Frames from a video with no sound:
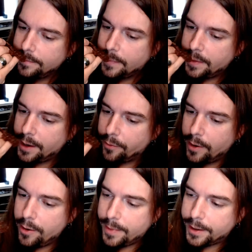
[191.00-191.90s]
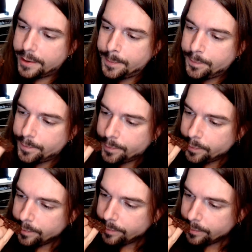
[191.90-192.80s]
The aroma
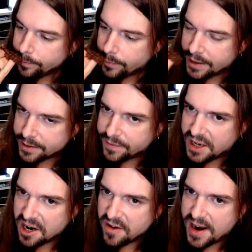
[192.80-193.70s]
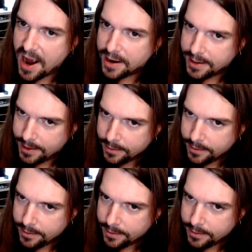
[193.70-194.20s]
is of teriyaki.